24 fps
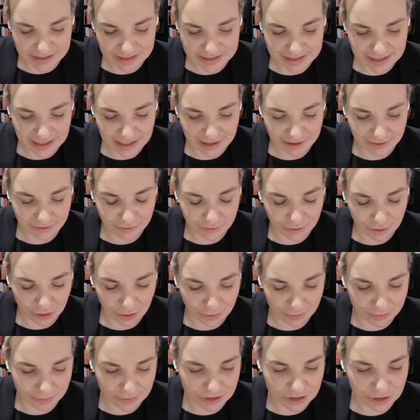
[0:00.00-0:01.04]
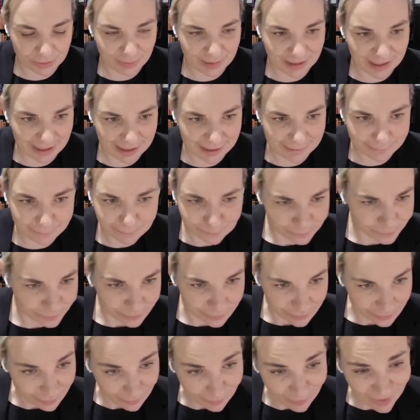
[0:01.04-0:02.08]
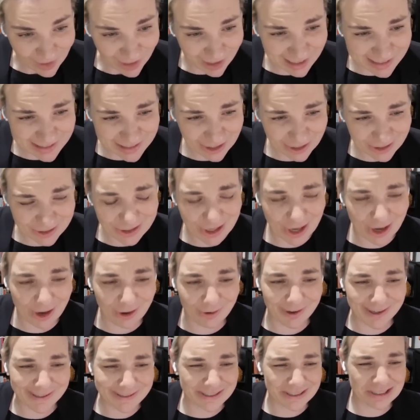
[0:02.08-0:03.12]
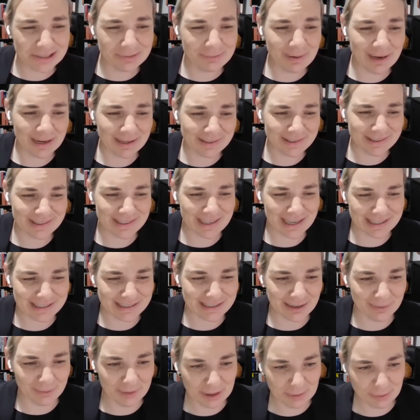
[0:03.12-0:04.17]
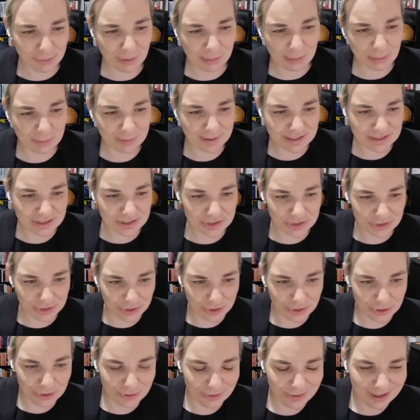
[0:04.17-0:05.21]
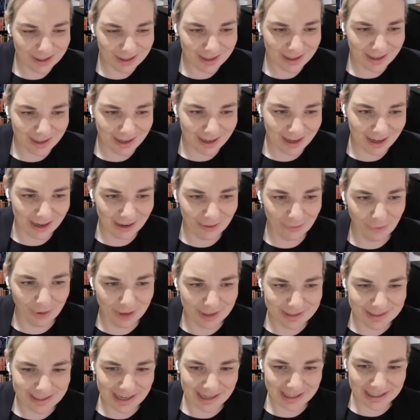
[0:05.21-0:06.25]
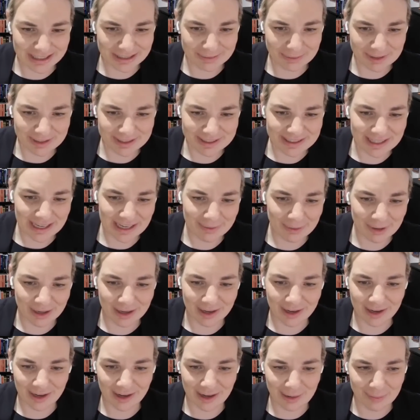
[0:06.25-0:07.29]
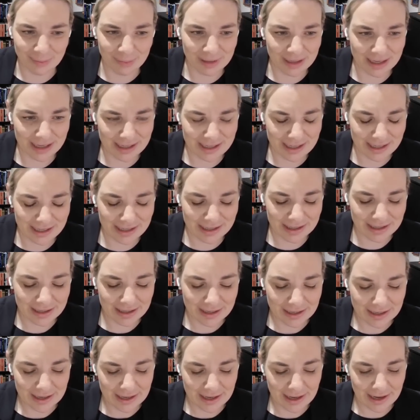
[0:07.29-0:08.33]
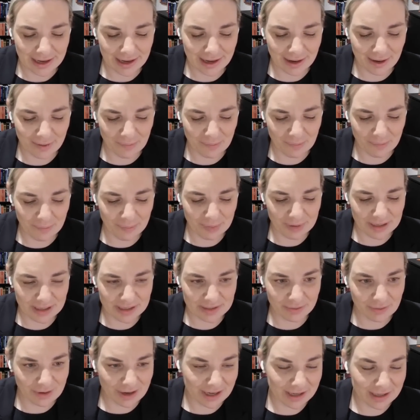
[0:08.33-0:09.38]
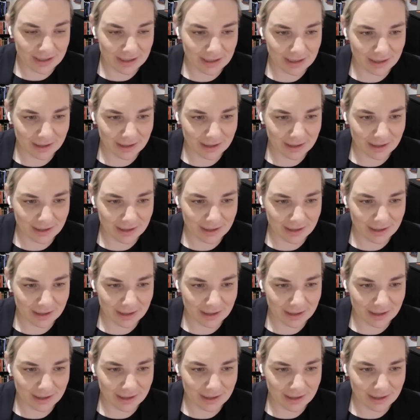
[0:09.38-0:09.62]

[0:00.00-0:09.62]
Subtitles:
down from Japan. I don't know. I suspect this has something probably to do with Talisman Sabre planning. But either way,